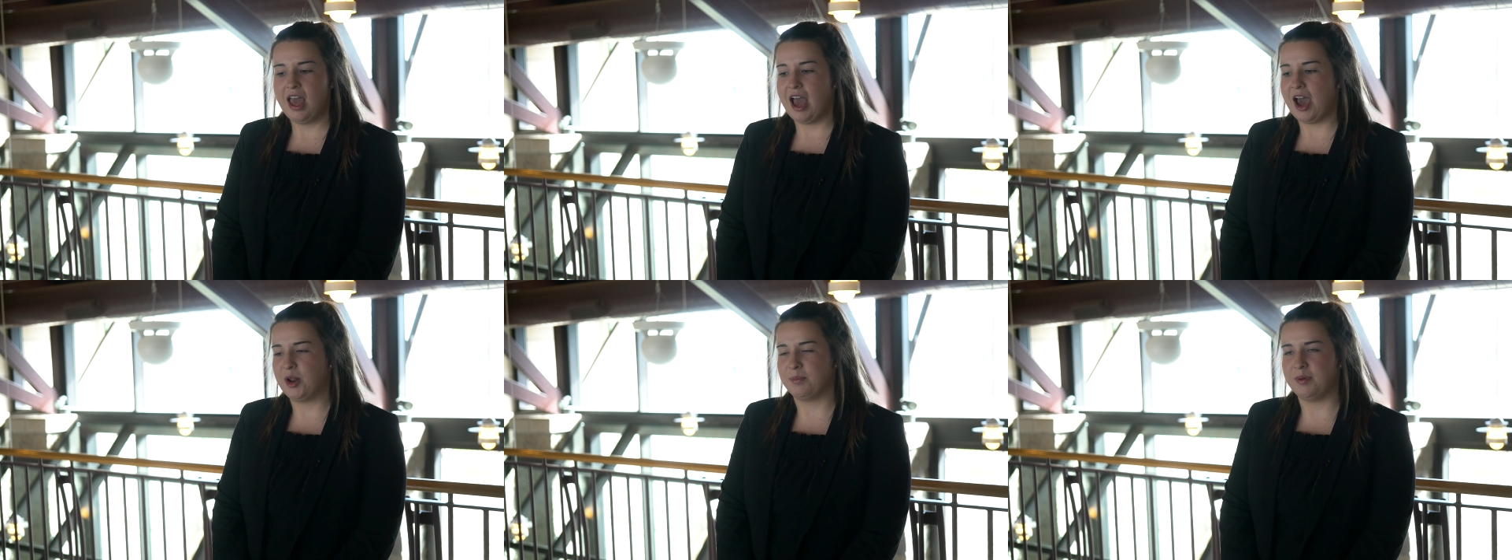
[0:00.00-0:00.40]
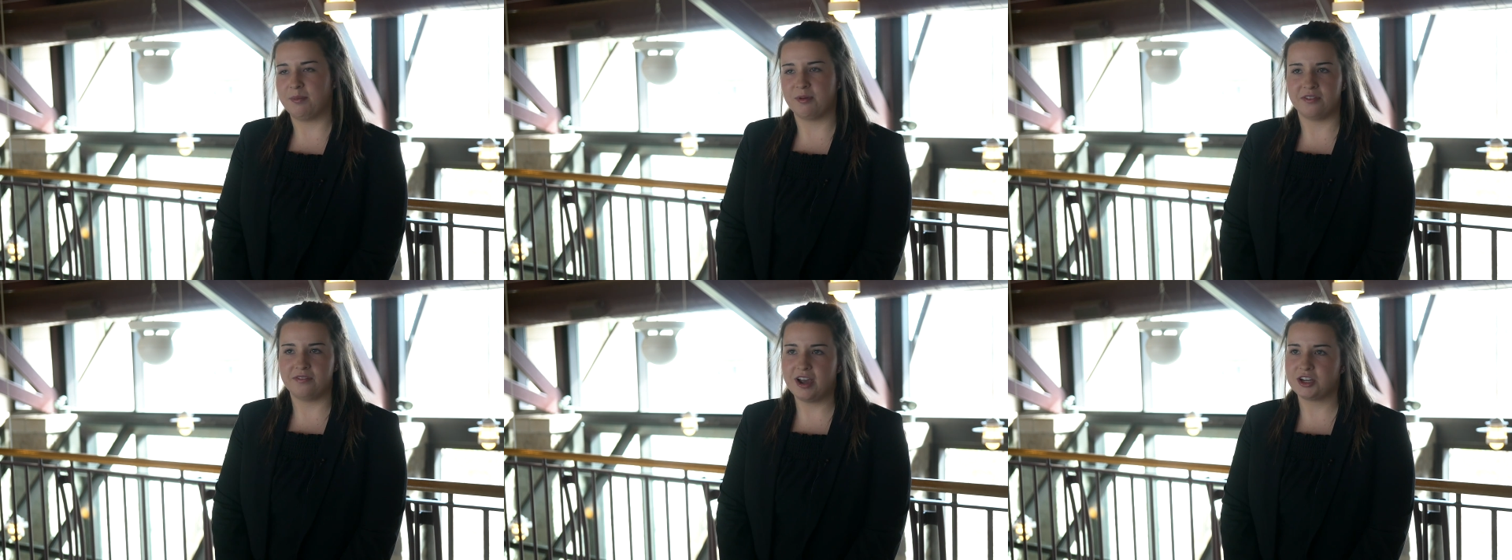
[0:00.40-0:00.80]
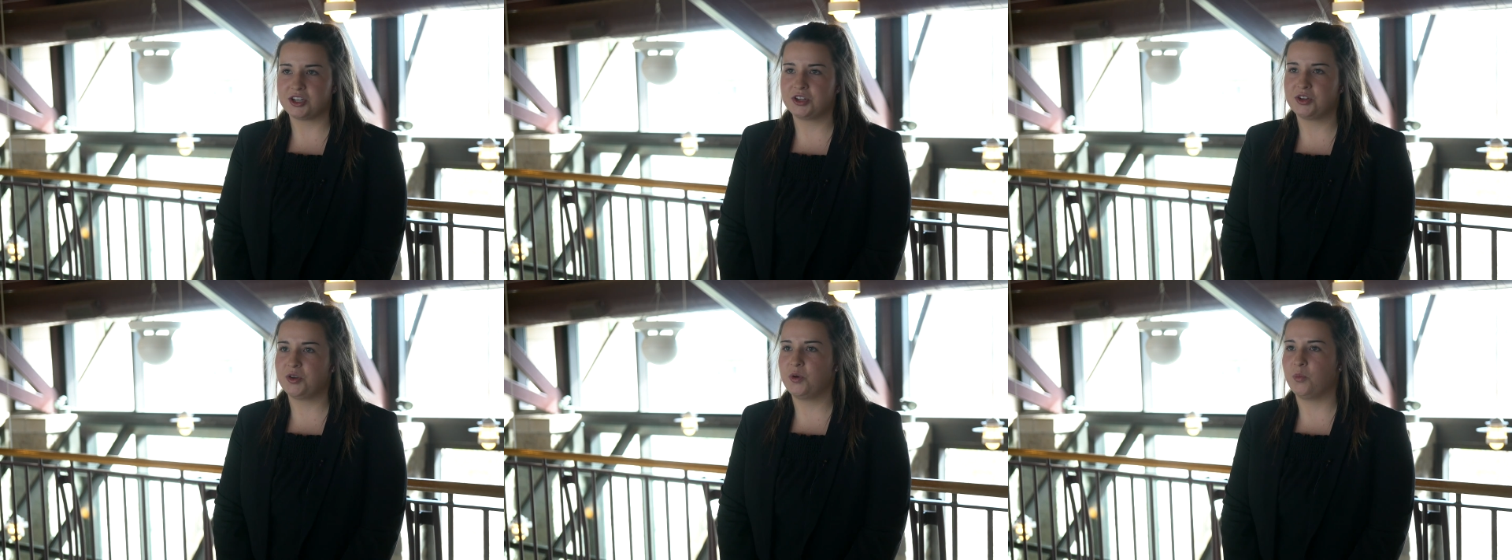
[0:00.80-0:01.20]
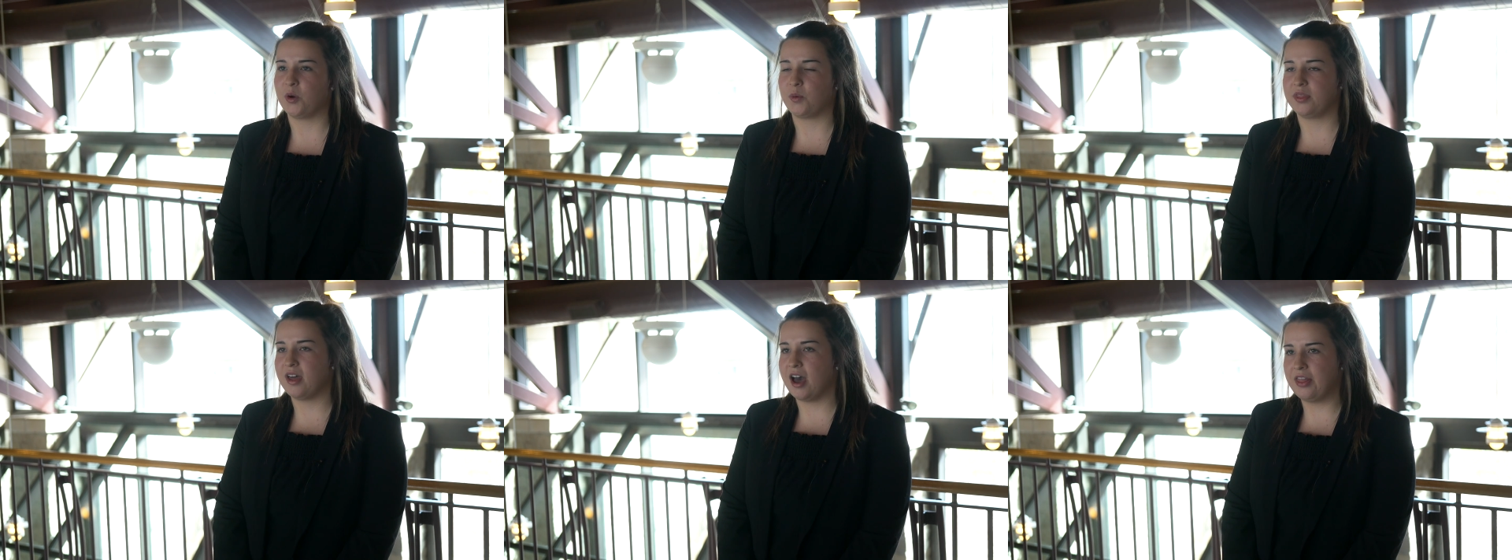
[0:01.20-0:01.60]
how to be professional,
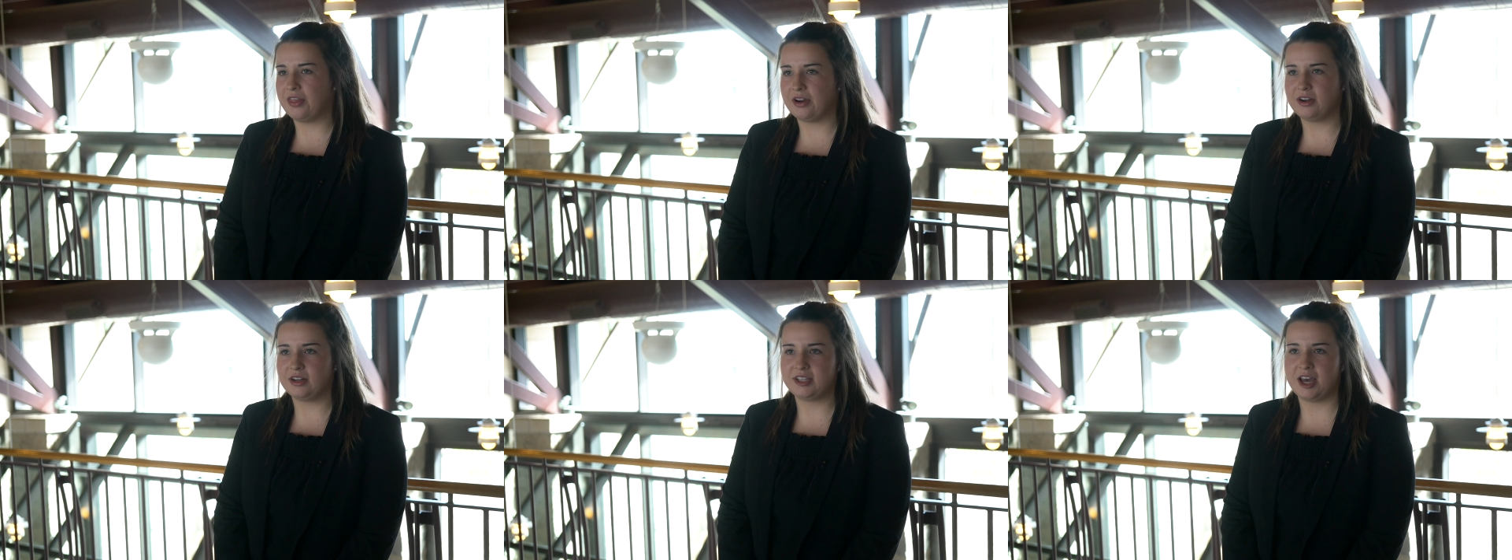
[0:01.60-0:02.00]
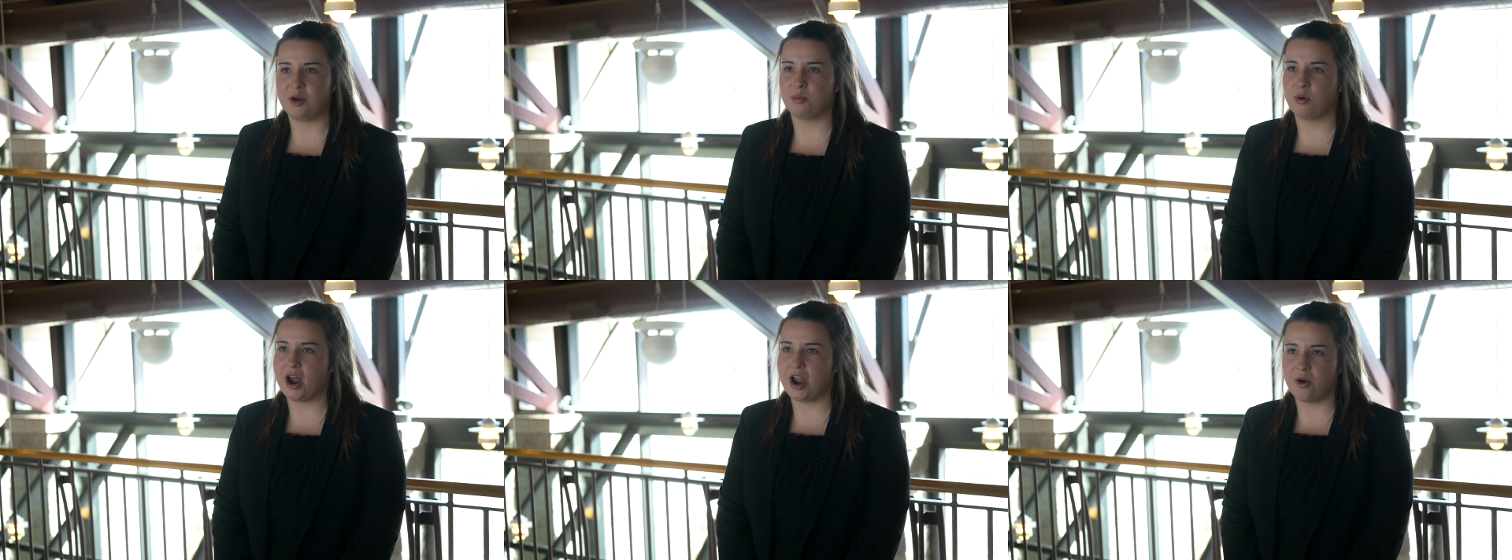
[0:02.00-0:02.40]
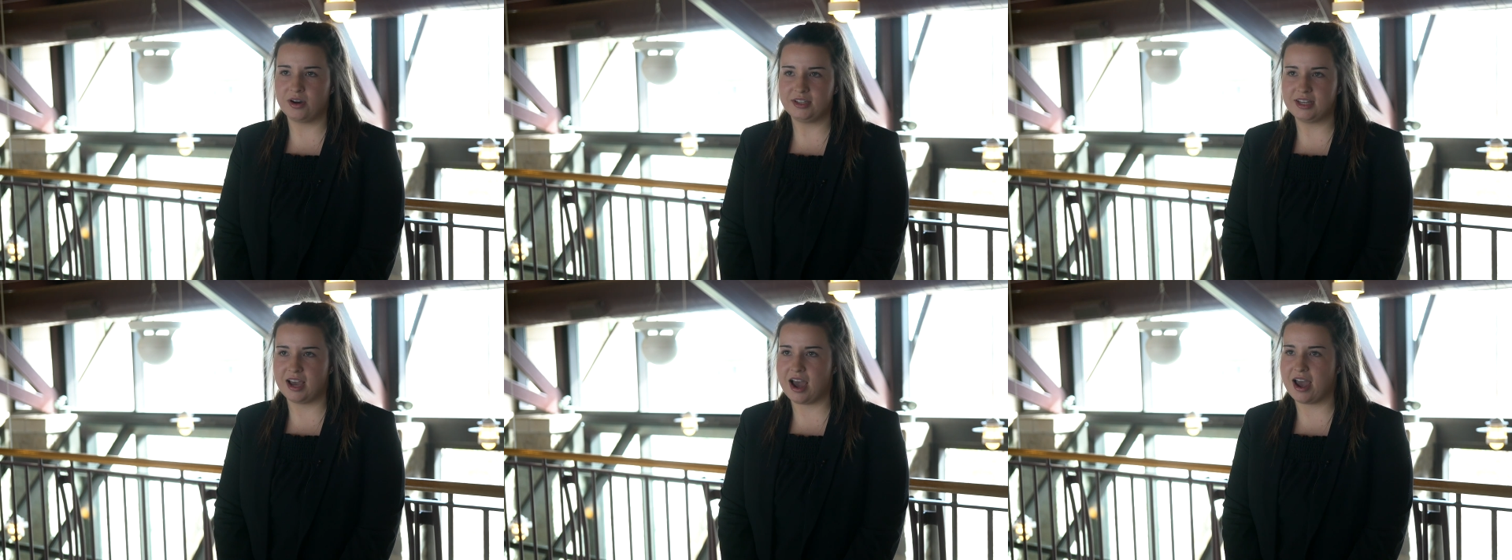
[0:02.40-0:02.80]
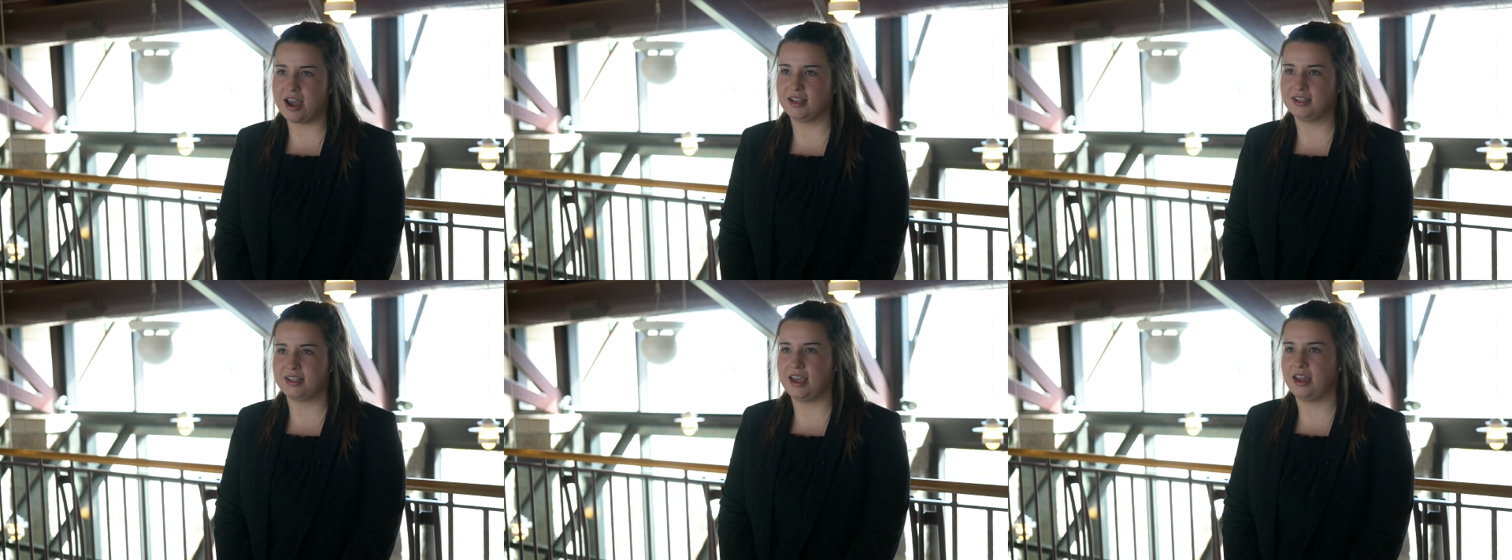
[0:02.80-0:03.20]
work with others, how to
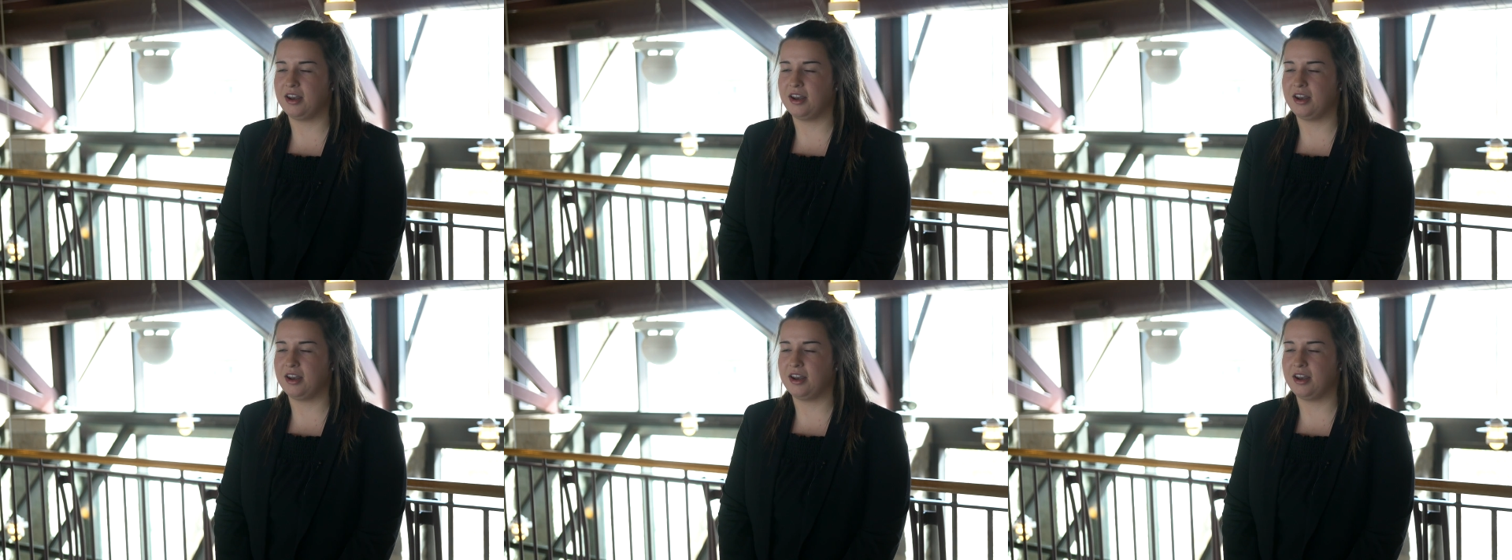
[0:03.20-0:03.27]
prioritize,